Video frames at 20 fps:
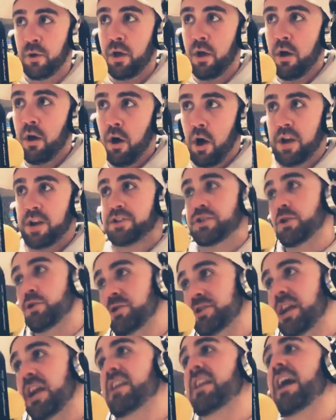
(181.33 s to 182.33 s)
on a
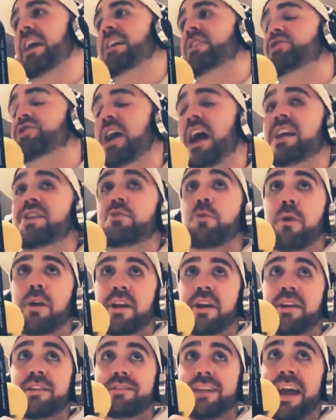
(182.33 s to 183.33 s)
Tuesday night in January
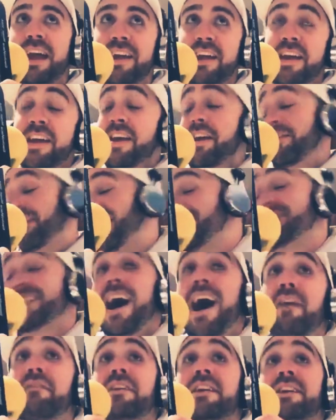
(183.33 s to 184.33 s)
in Atlanta. That's
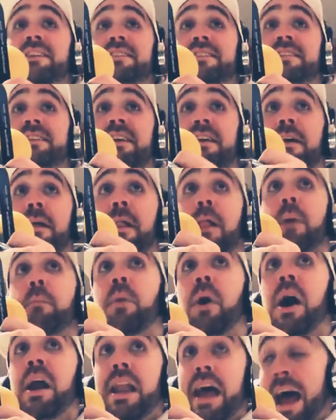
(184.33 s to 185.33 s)
obvious.
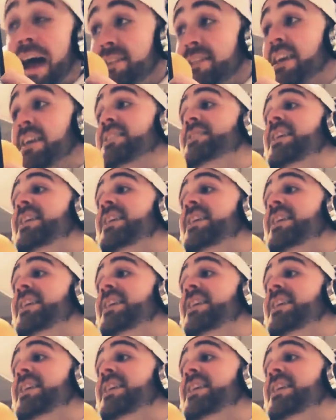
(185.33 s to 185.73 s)
But as I said